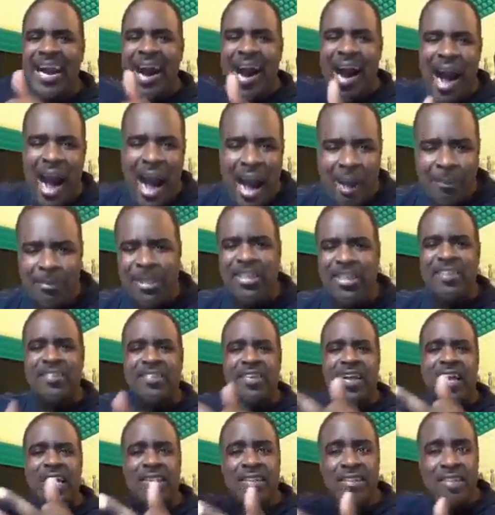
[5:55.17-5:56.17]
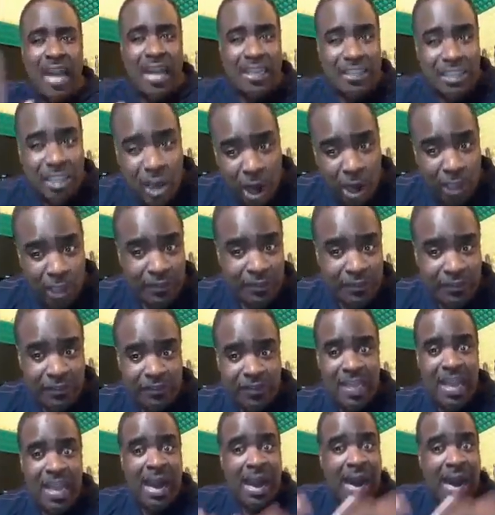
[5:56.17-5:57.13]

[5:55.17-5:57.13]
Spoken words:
ammunition and guns?